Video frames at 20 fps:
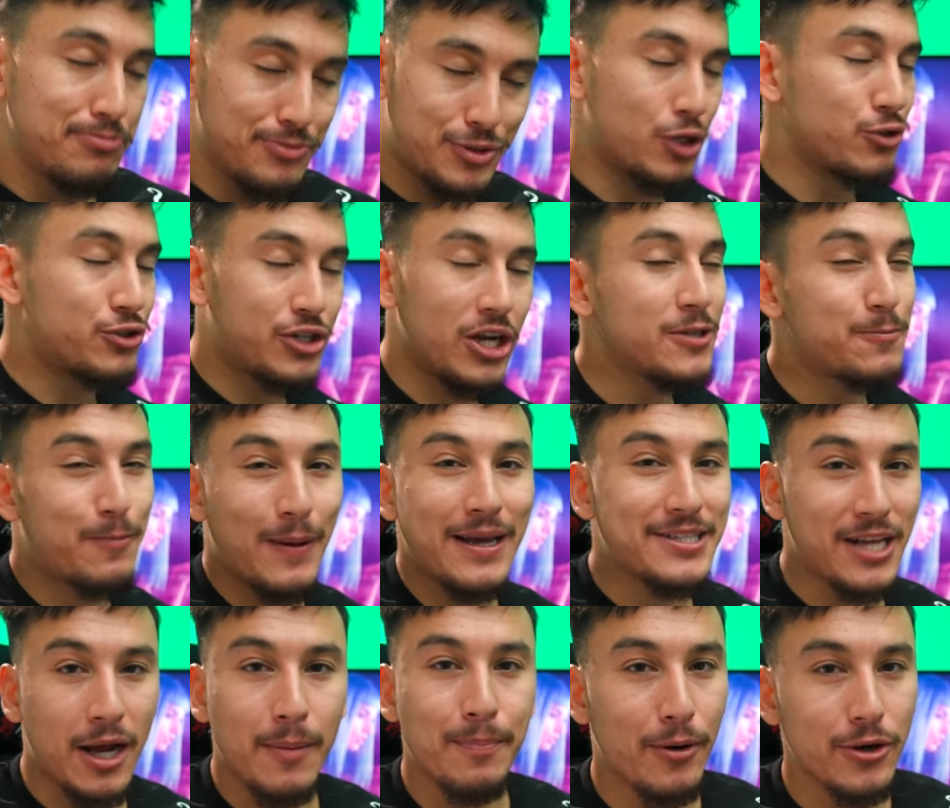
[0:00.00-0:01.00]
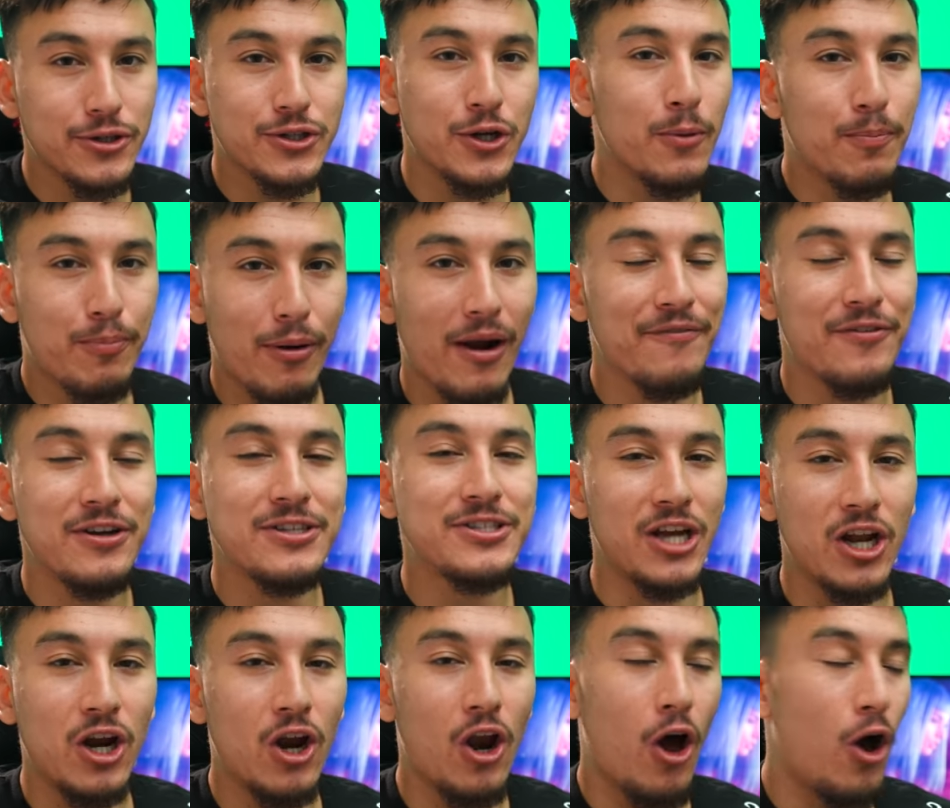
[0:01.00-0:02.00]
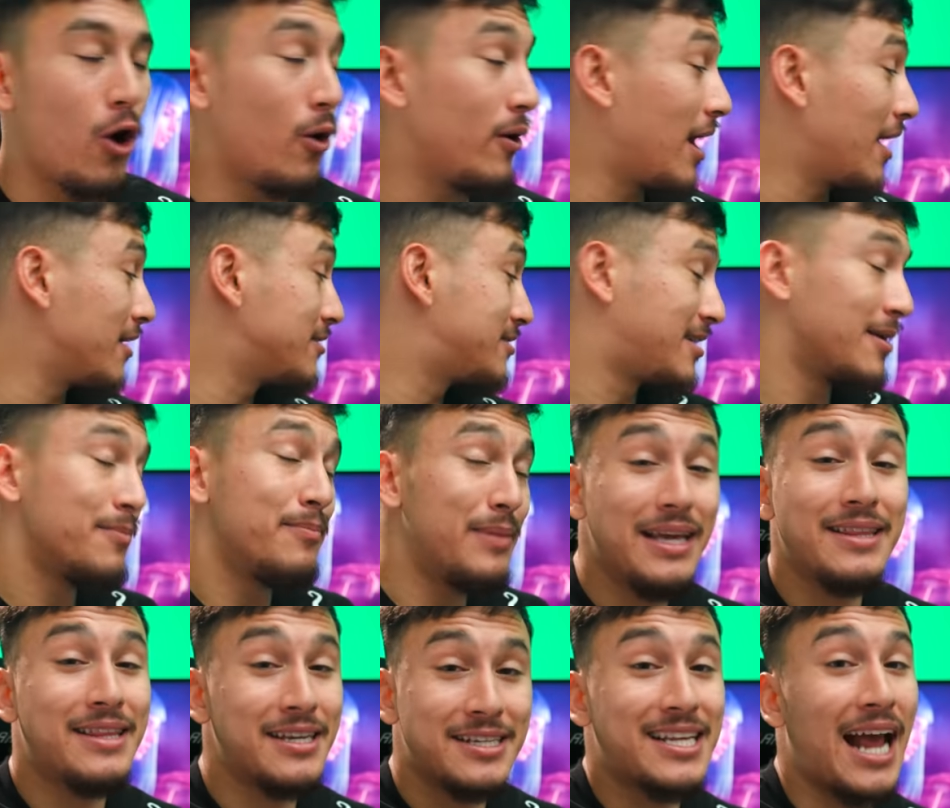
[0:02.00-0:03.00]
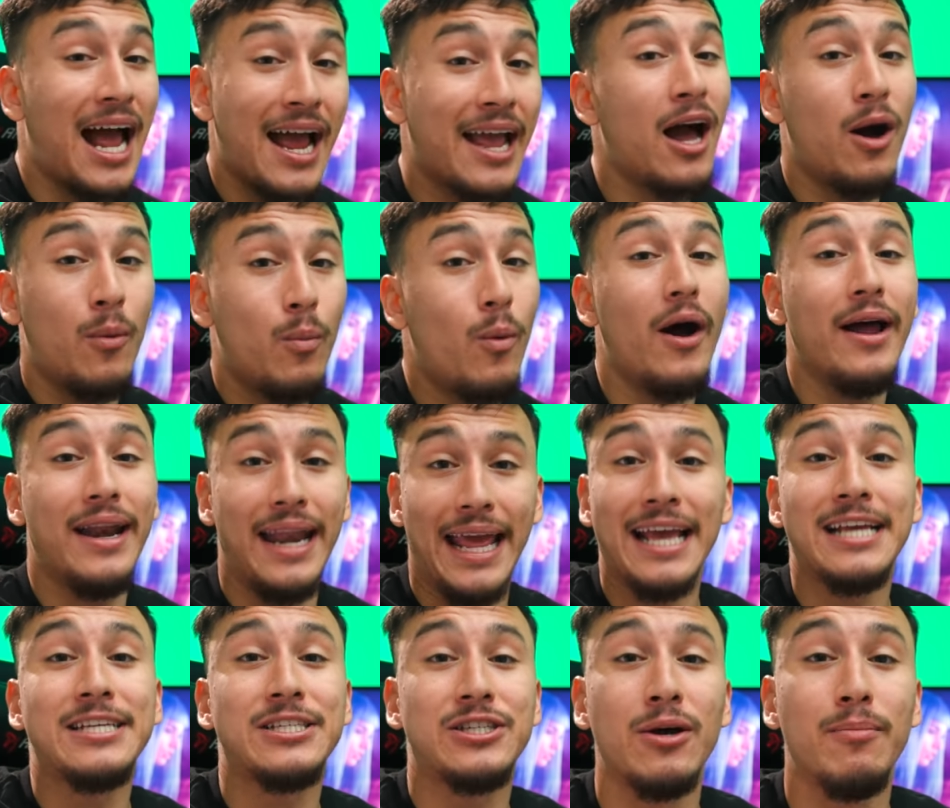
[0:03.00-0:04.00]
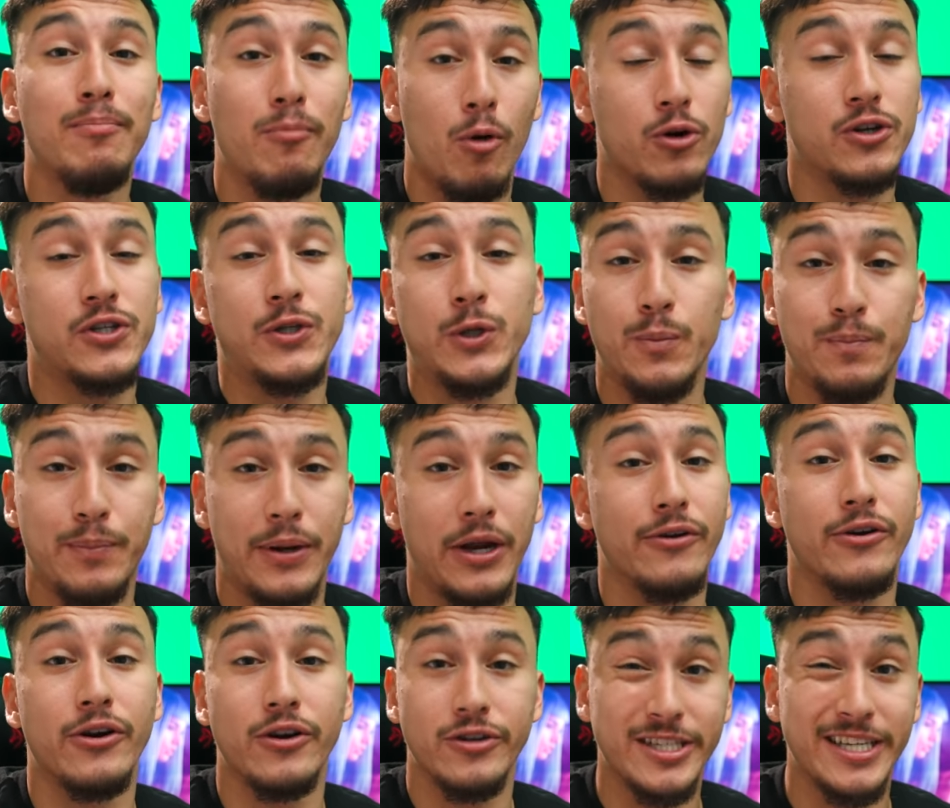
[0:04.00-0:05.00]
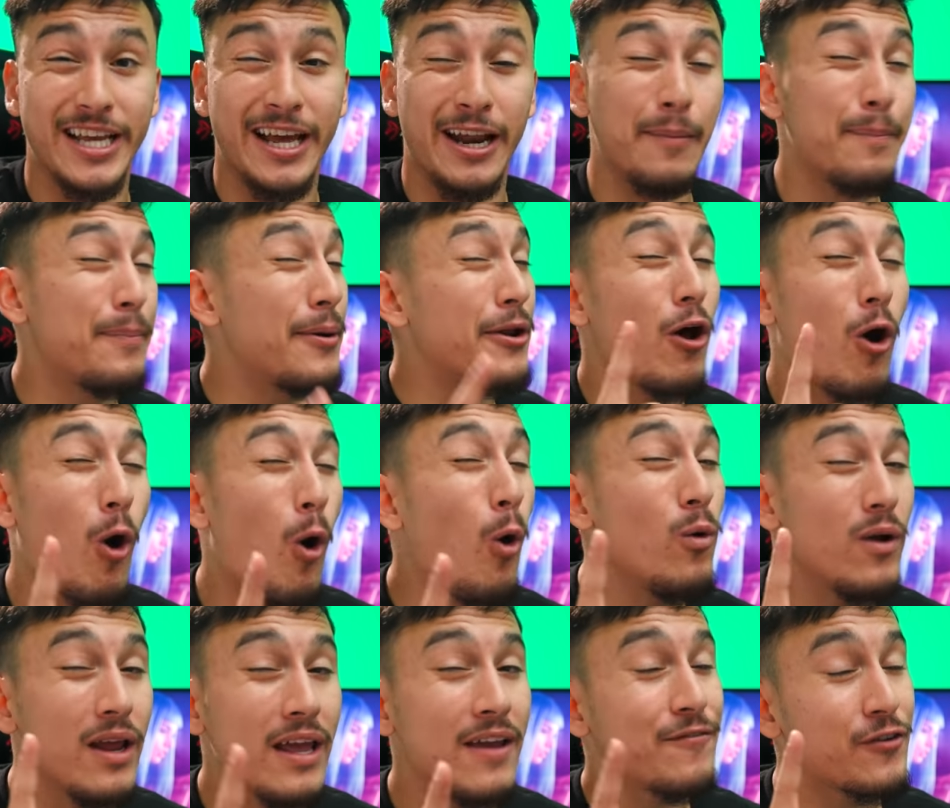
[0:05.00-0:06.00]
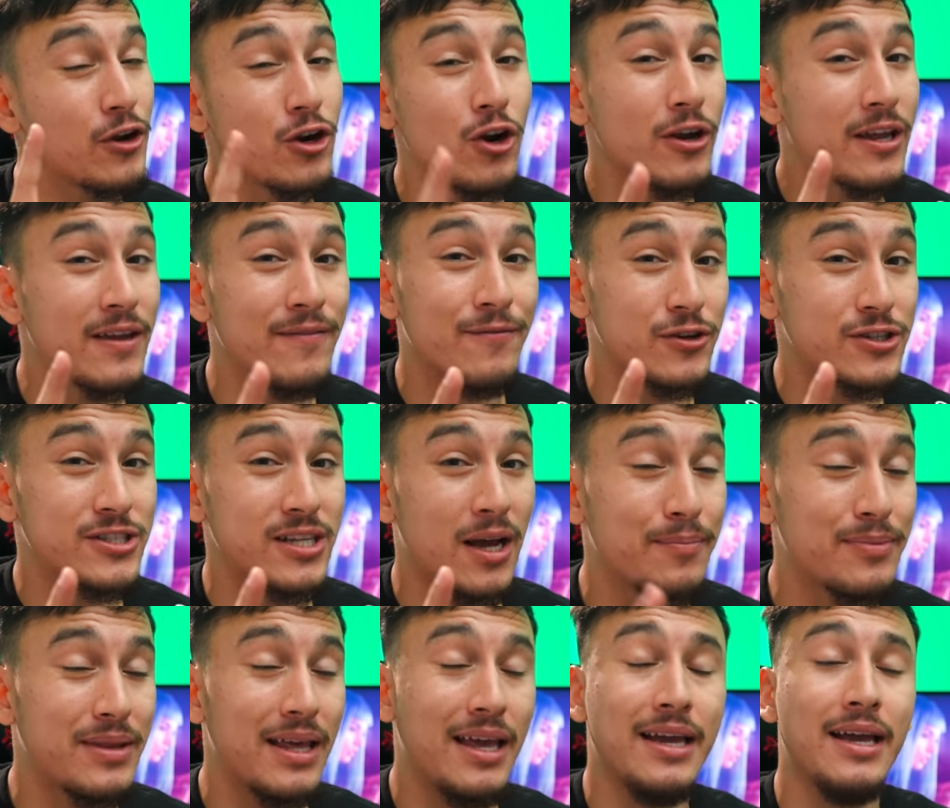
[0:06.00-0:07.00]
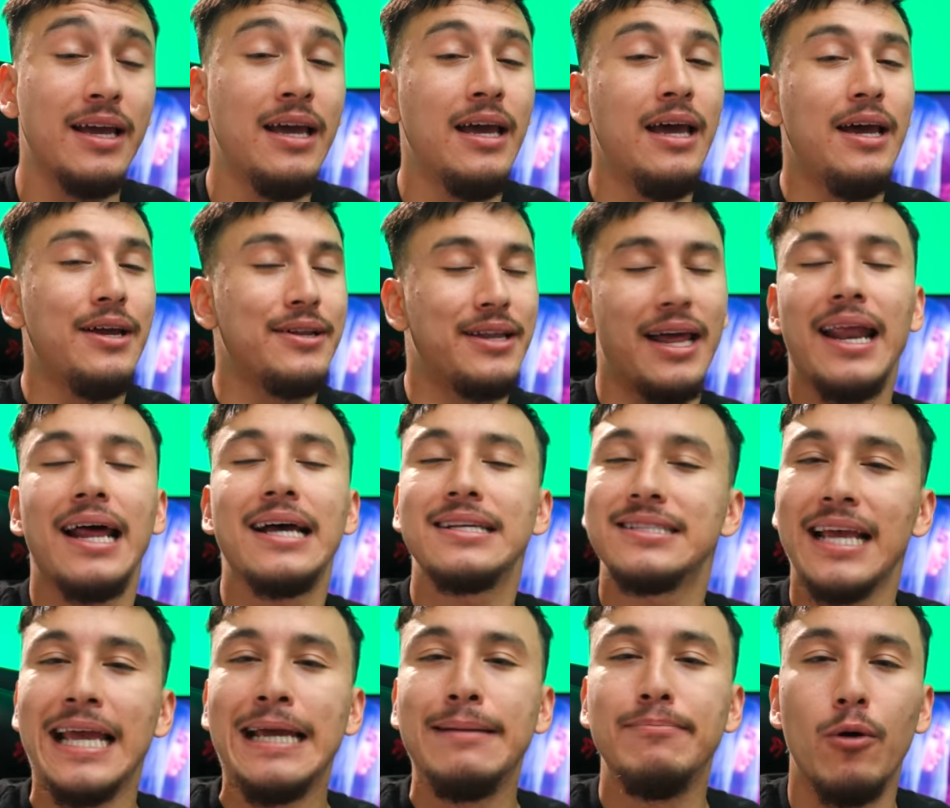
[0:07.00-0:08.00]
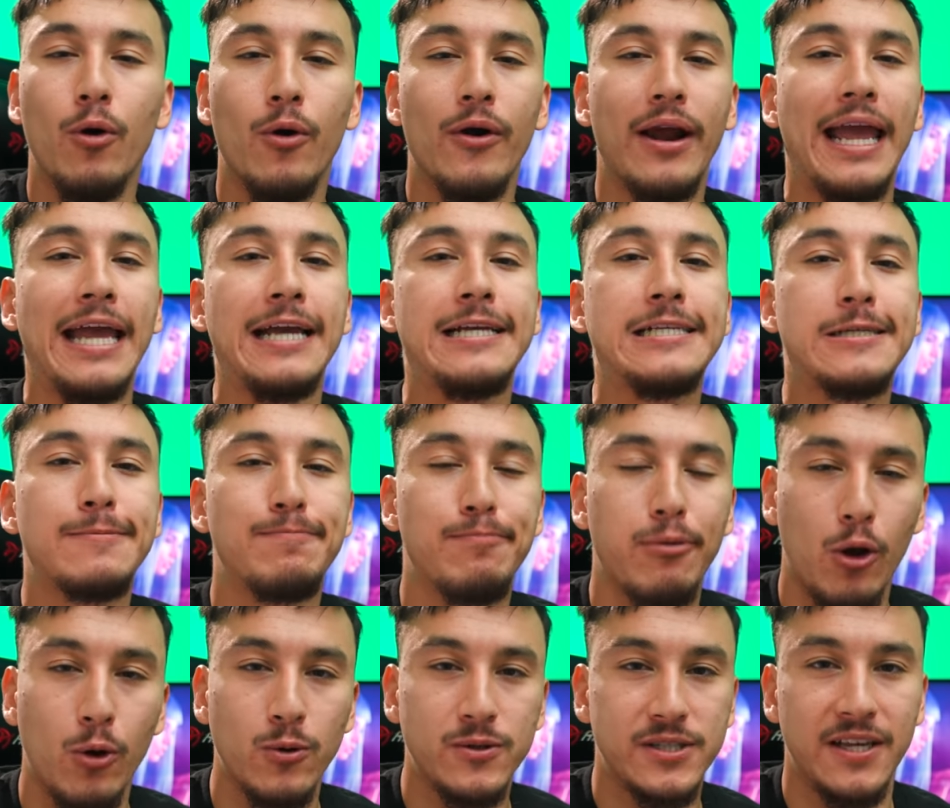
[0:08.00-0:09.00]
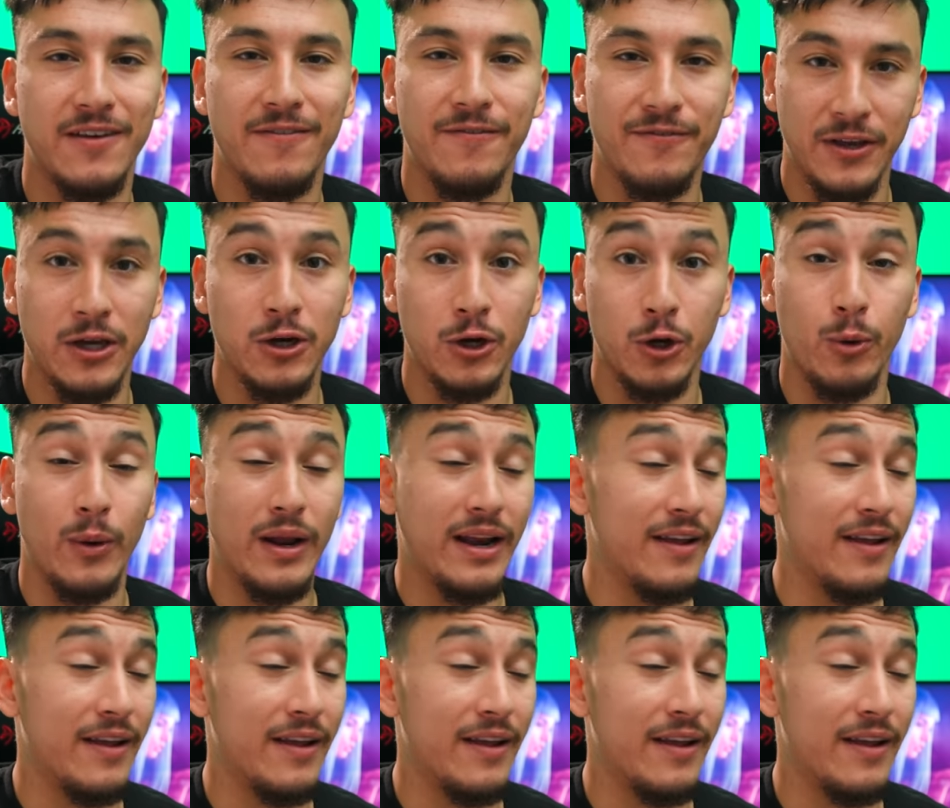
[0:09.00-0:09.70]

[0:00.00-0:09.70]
So just based on personal preference alone, to me, the Zion 1 is the more superior setup, but only if you're looking for something that has a more explosive feel to it.